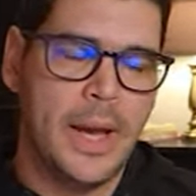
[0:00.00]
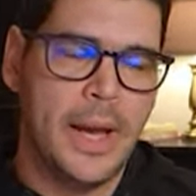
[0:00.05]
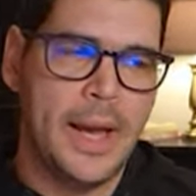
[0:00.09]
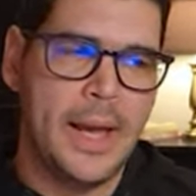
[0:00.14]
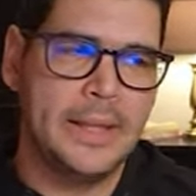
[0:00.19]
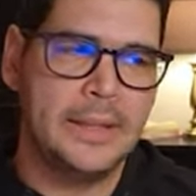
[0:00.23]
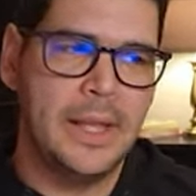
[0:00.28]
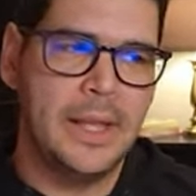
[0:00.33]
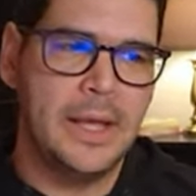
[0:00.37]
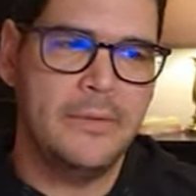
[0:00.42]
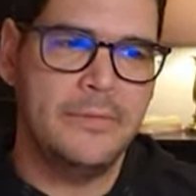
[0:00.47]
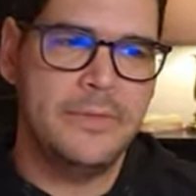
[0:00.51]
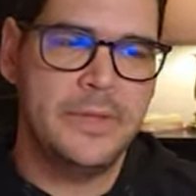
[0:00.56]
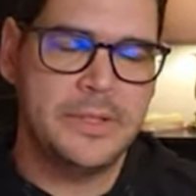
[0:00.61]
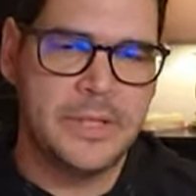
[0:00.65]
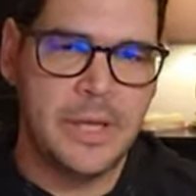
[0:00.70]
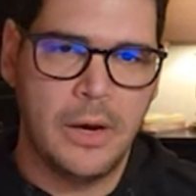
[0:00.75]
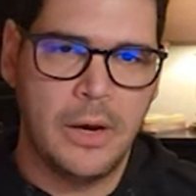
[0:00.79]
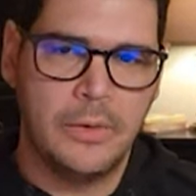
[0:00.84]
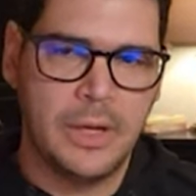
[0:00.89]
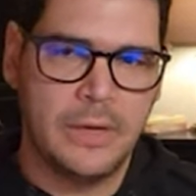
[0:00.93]
I love the
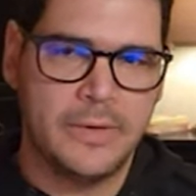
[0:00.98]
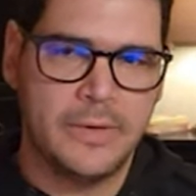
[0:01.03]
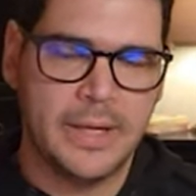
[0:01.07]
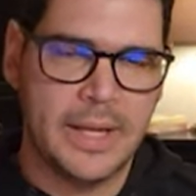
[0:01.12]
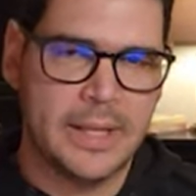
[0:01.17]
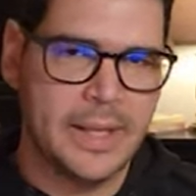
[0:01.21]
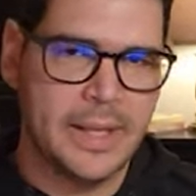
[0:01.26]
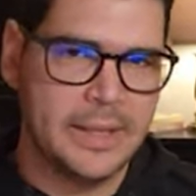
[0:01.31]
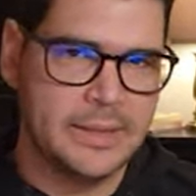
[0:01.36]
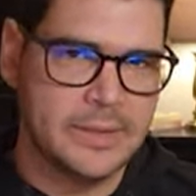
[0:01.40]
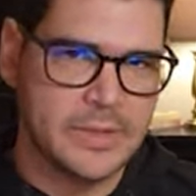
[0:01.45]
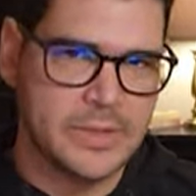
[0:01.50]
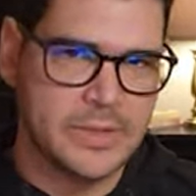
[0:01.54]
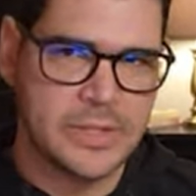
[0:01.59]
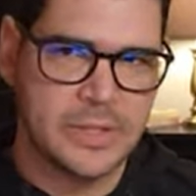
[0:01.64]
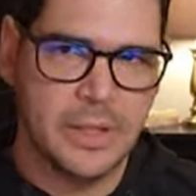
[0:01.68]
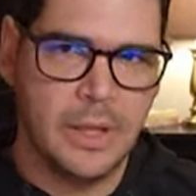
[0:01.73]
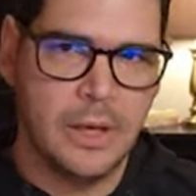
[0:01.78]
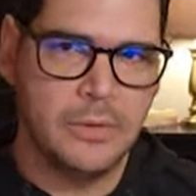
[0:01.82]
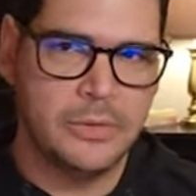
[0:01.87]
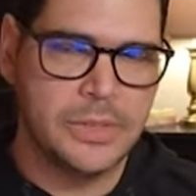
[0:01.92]
tone of it. I like the
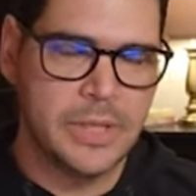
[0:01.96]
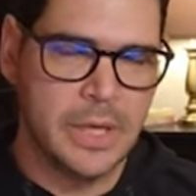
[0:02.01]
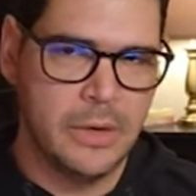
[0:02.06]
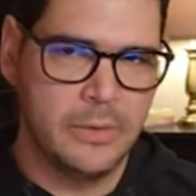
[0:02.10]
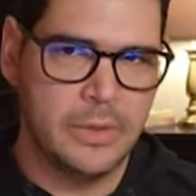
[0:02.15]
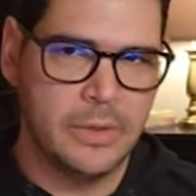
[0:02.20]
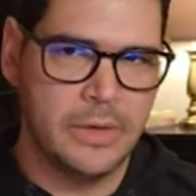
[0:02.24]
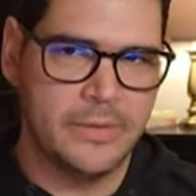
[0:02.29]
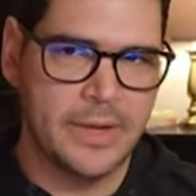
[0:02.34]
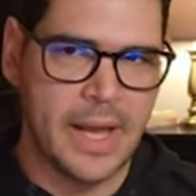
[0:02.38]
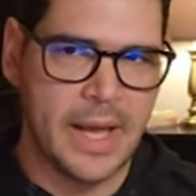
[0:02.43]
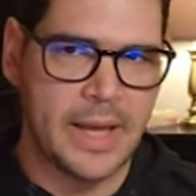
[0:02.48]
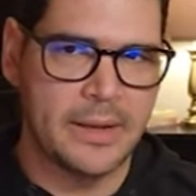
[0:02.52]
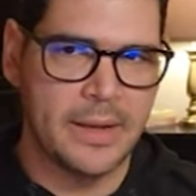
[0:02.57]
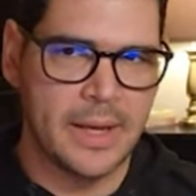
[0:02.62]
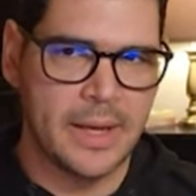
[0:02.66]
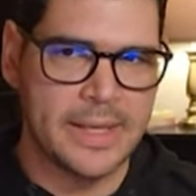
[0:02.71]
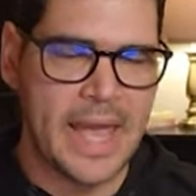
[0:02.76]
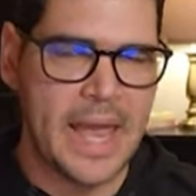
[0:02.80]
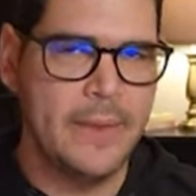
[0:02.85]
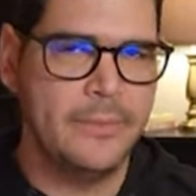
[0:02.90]
slow tone of it. I
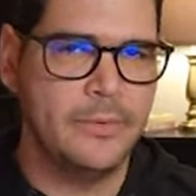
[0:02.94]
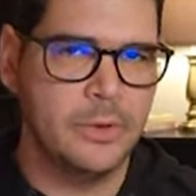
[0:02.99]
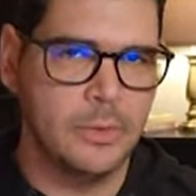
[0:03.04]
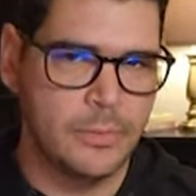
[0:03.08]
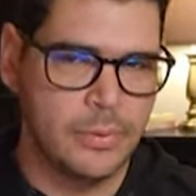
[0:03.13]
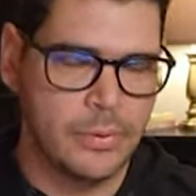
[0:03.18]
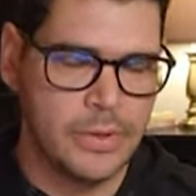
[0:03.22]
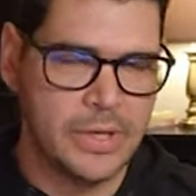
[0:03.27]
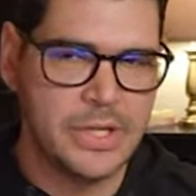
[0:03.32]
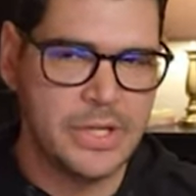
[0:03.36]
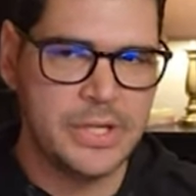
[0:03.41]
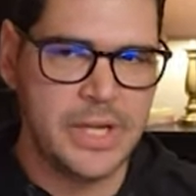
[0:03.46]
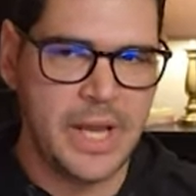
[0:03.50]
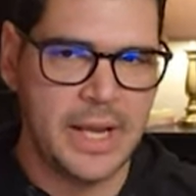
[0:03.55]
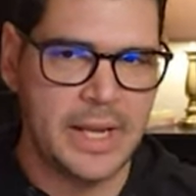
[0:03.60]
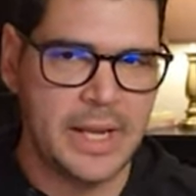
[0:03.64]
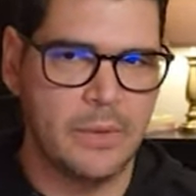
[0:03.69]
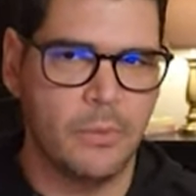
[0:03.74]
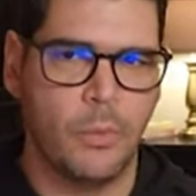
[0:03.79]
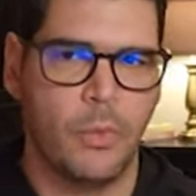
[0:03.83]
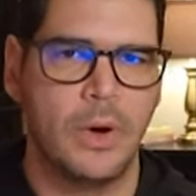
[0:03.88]
came to
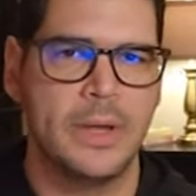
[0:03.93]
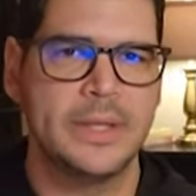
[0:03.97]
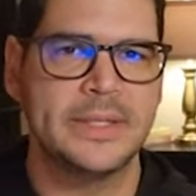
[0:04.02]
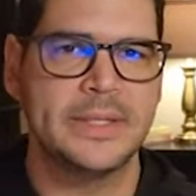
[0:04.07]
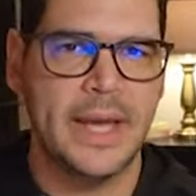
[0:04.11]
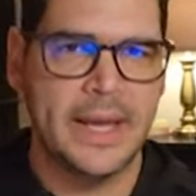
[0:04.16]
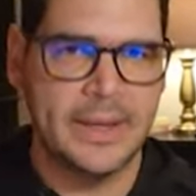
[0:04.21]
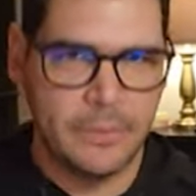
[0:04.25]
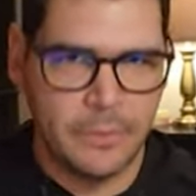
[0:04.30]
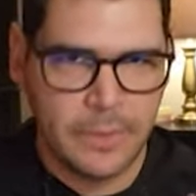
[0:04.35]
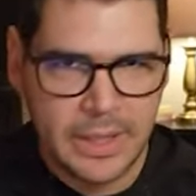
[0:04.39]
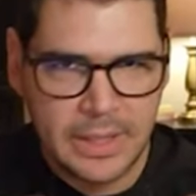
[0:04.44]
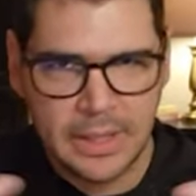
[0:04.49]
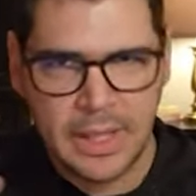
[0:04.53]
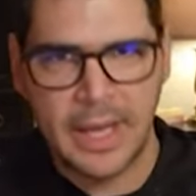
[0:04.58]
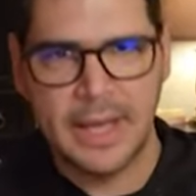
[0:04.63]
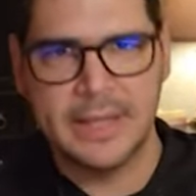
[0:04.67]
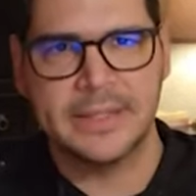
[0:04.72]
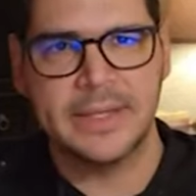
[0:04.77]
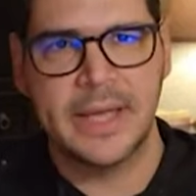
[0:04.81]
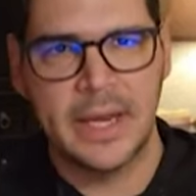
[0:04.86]
appreciate it once I
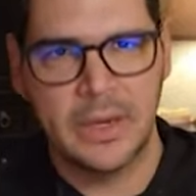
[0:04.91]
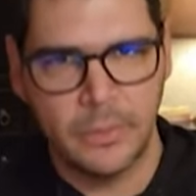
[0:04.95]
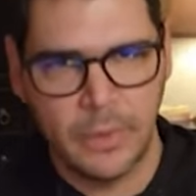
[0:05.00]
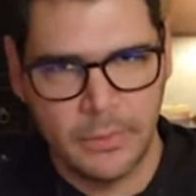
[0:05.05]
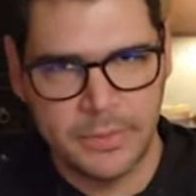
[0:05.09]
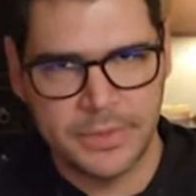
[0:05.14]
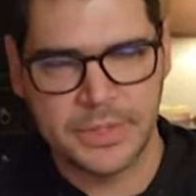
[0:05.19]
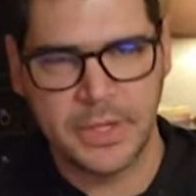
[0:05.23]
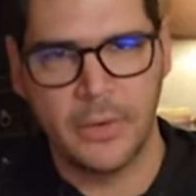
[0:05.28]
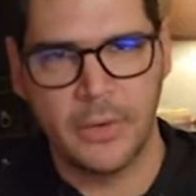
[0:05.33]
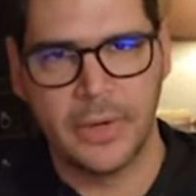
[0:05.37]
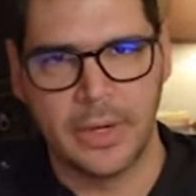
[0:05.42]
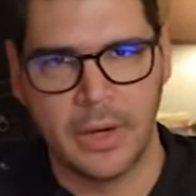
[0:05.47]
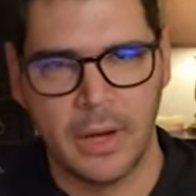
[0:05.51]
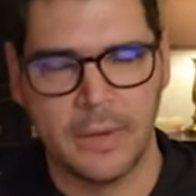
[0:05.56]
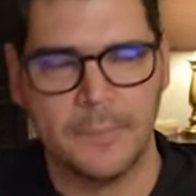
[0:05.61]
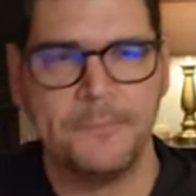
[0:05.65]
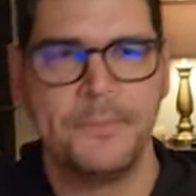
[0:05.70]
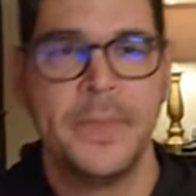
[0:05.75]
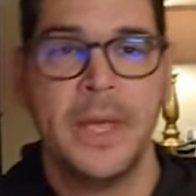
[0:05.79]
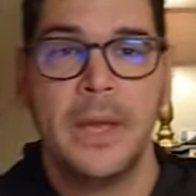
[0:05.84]
realized kind of what was going
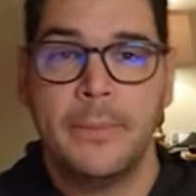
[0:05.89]
on.